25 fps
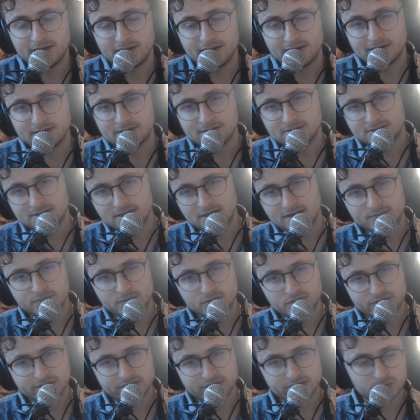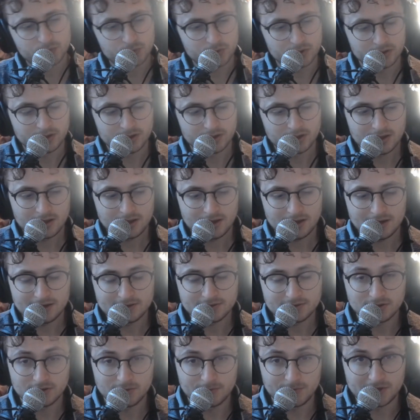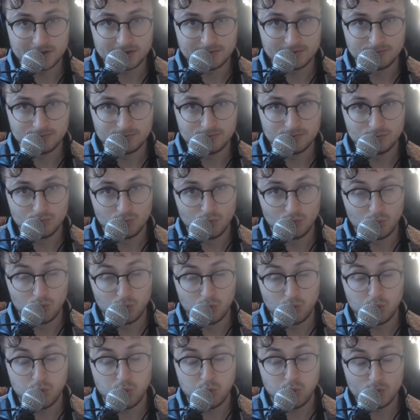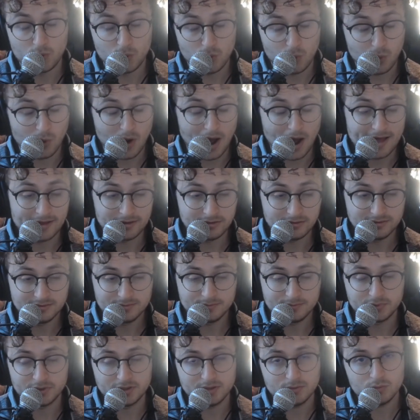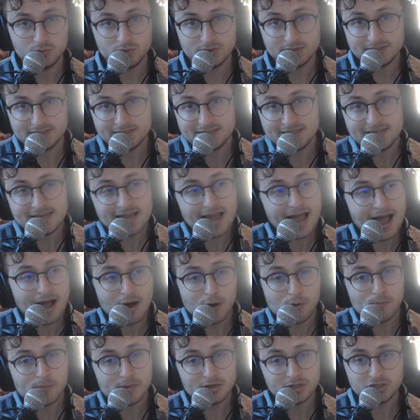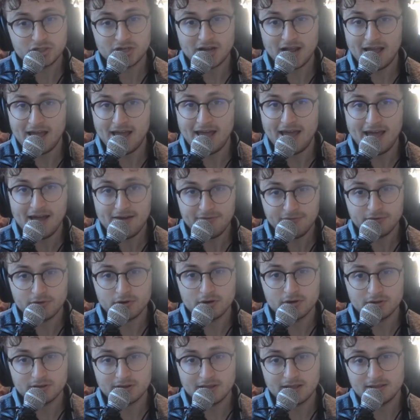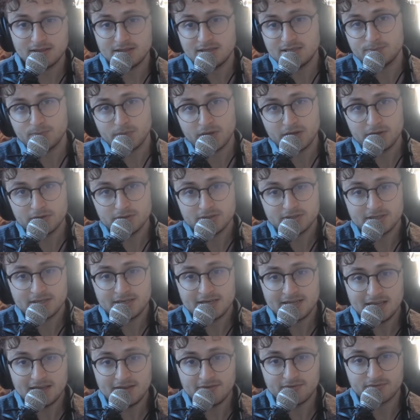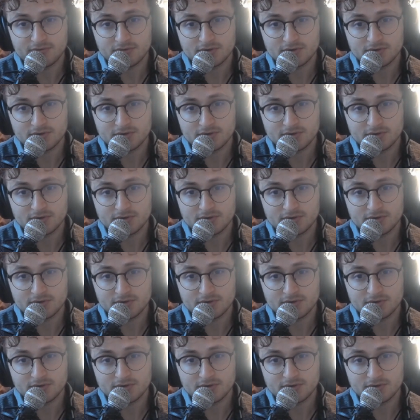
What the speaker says: and Donovan Mitchell 6'1". It's gonna be wild, but we'll see how much effort that these players can give.